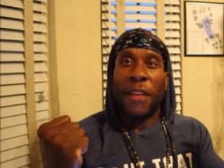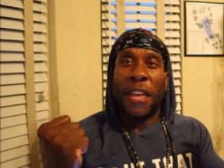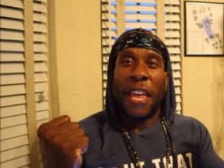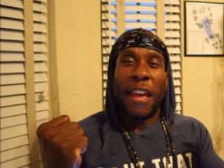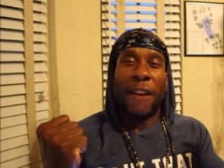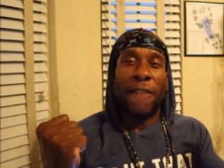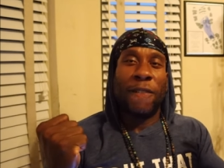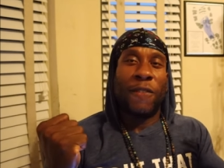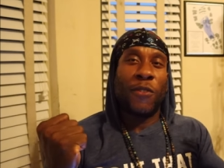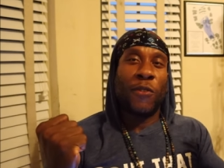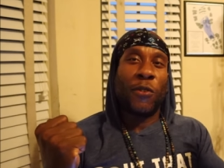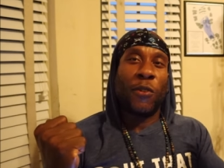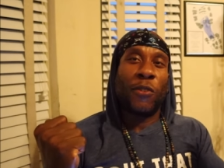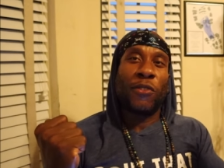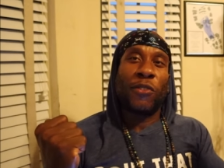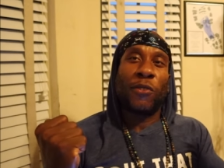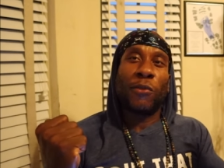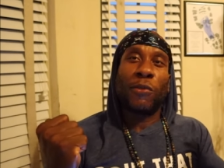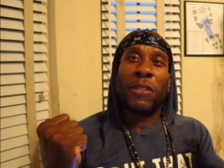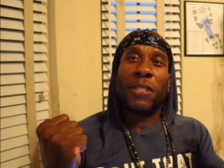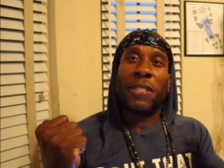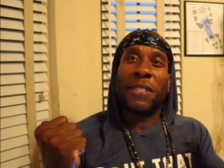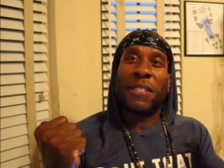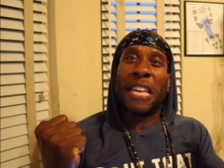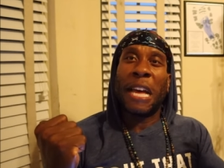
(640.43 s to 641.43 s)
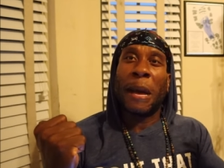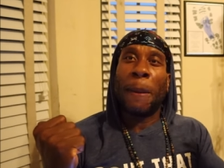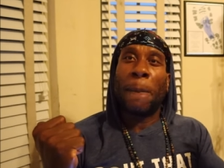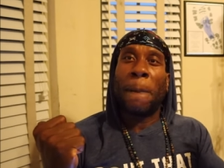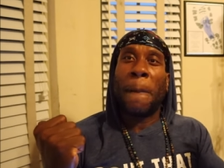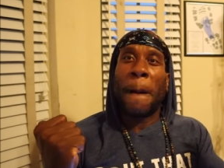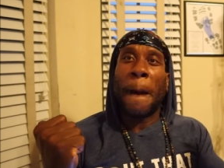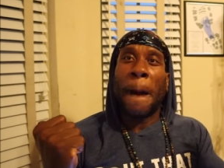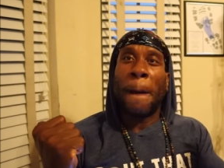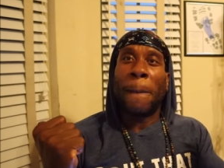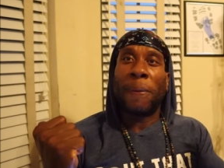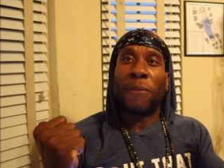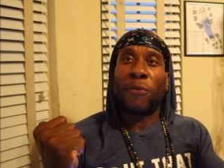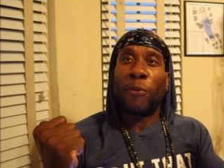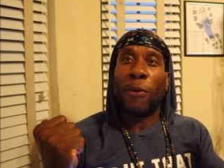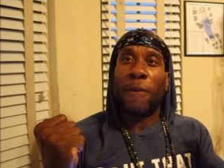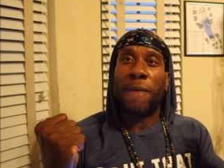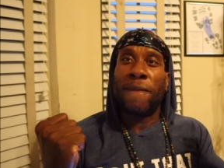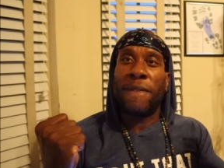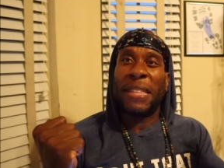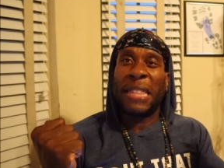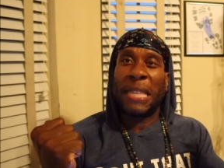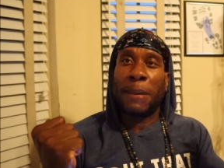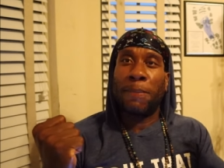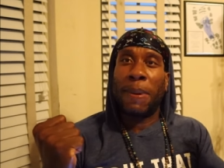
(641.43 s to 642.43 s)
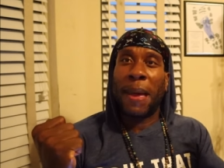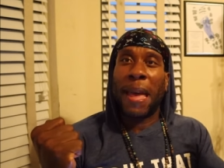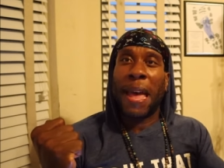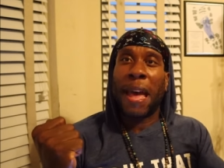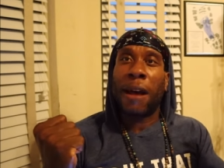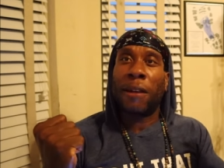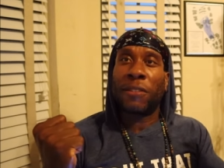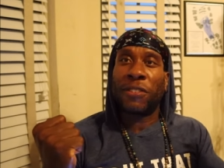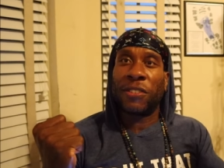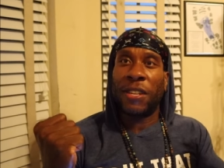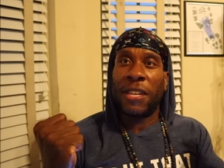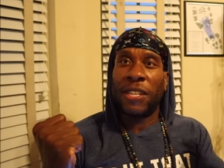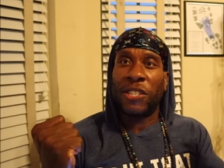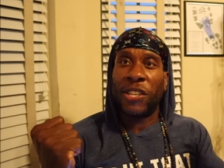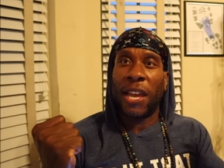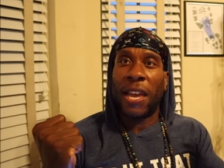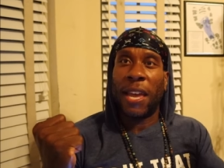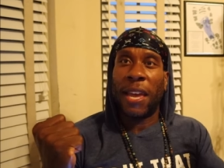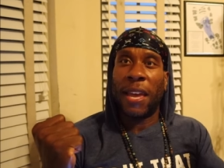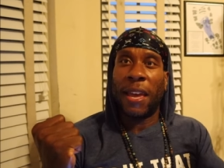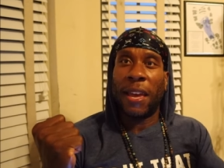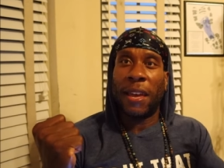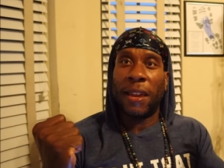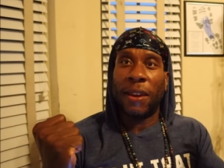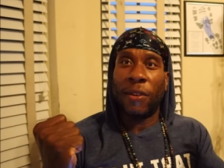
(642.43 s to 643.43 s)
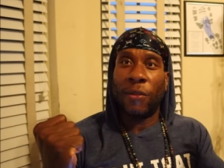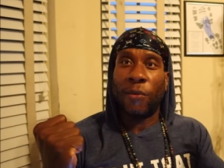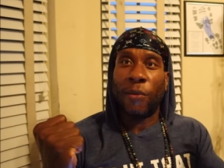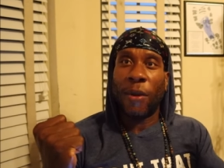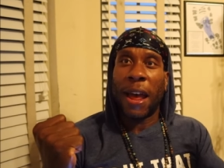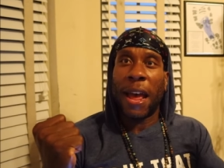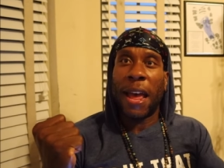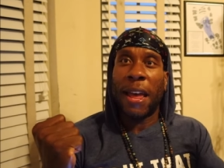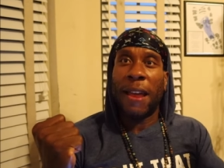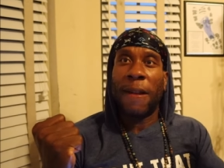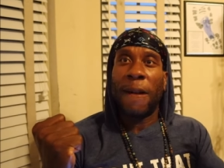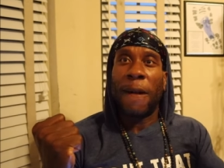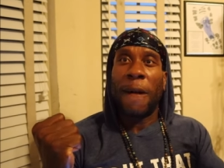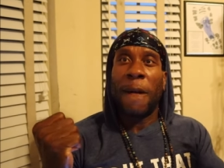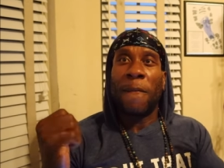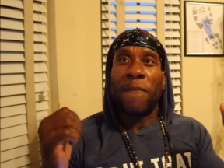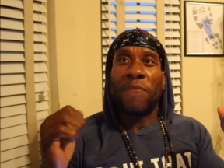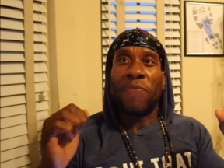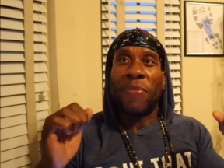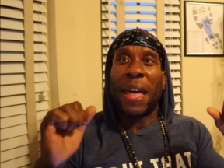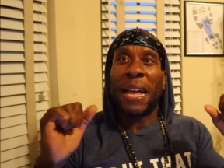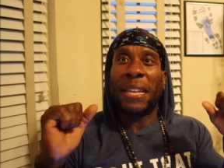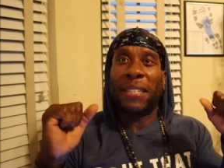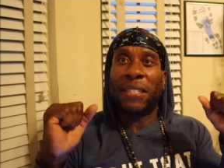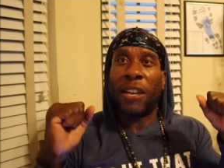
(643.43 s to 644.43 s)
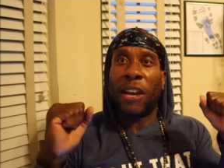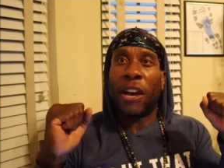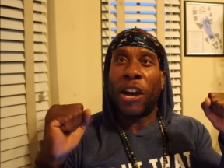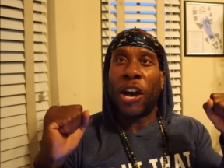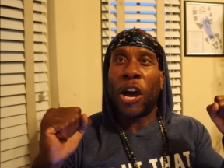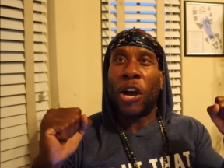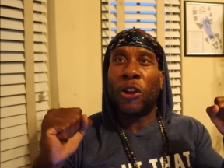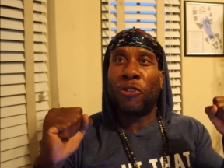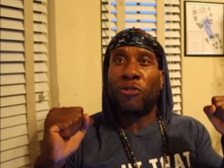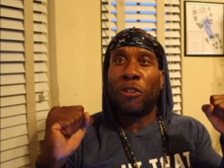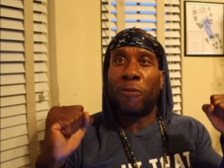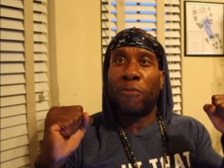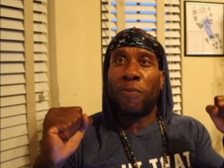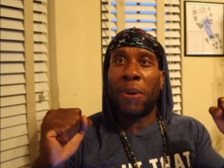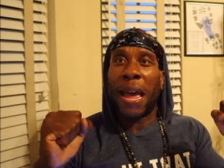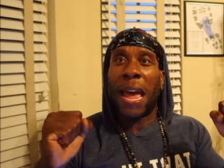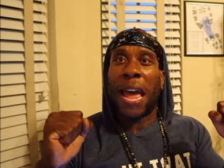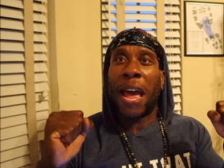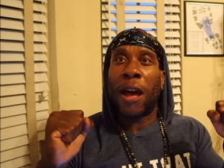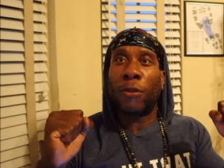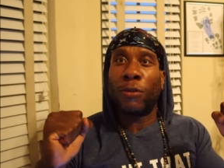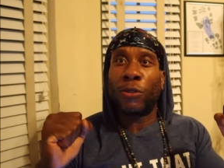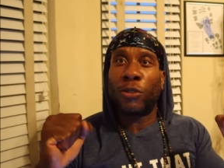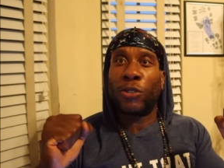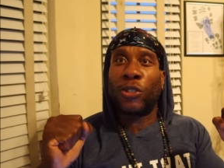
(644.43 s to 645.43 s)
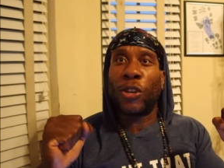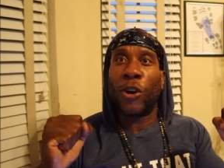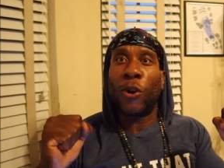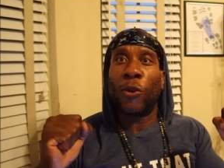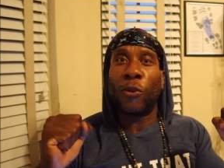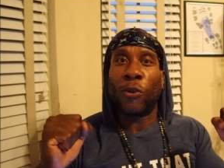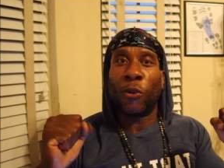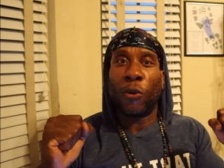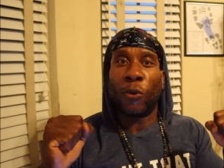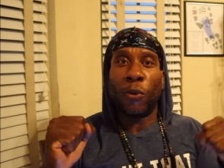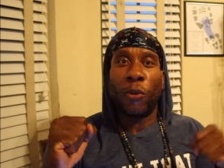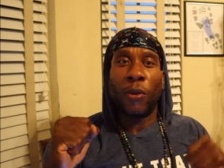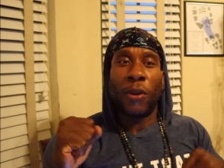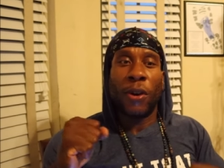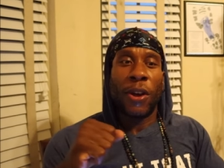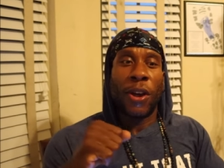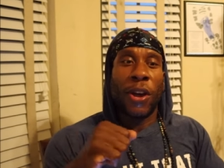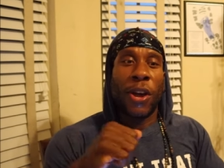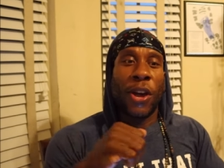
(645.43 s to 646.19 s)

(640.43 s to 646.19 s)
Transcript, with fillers: if you could do step ups with fifty pounds in each hand, right? That's one hundred pounds total.